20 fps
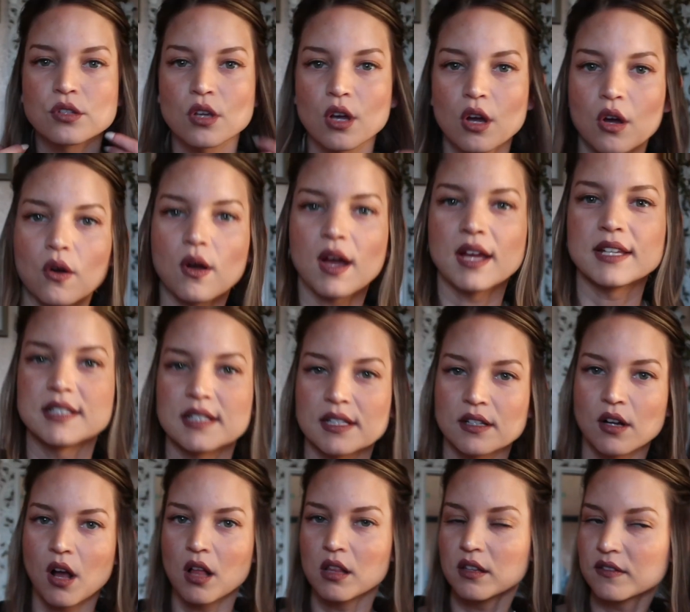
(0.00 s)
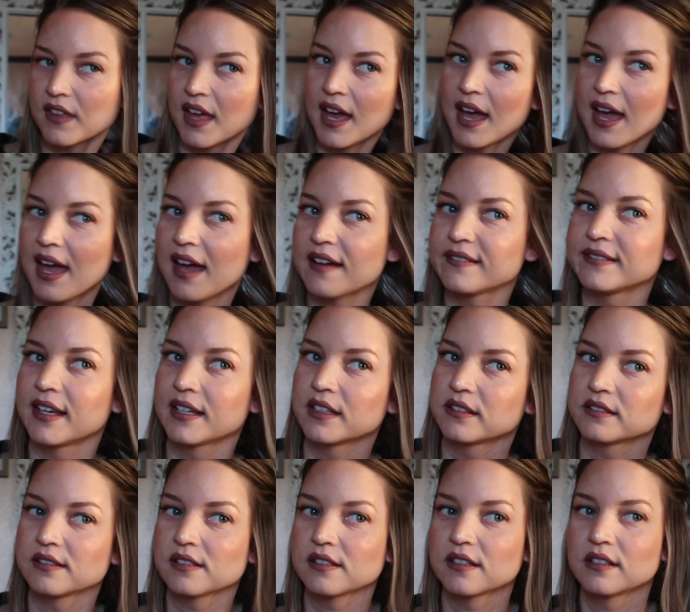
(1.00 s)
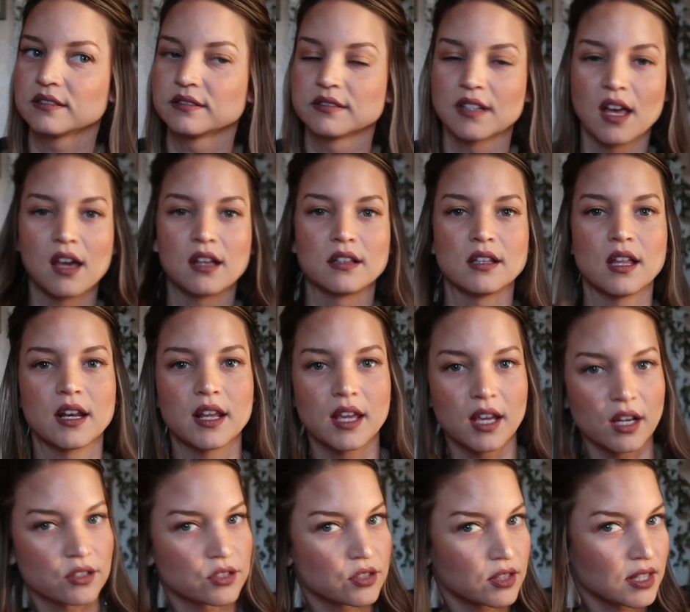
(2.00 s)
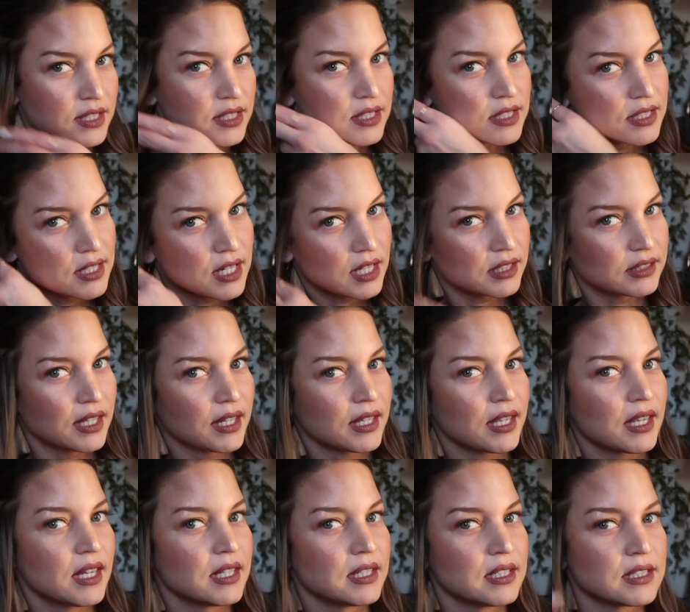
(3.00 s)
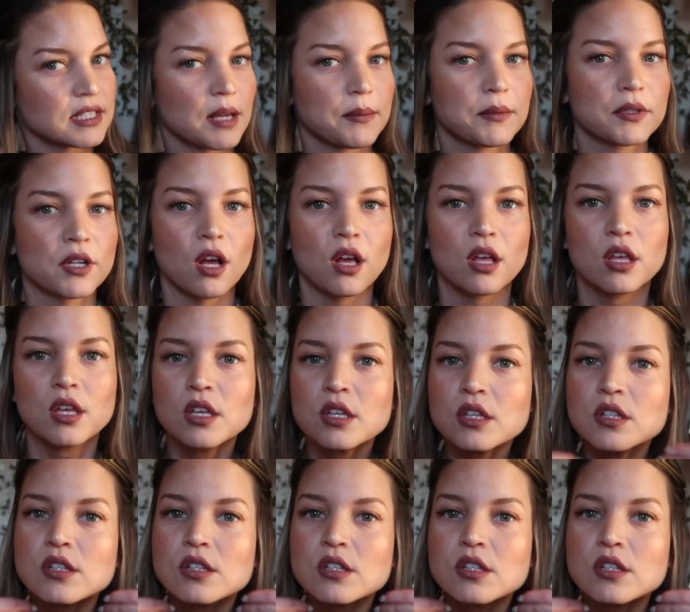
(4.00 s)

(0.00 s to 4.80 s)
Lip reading: So I did all of that. I have like not a lot of hair, so that didn't take like any time at all.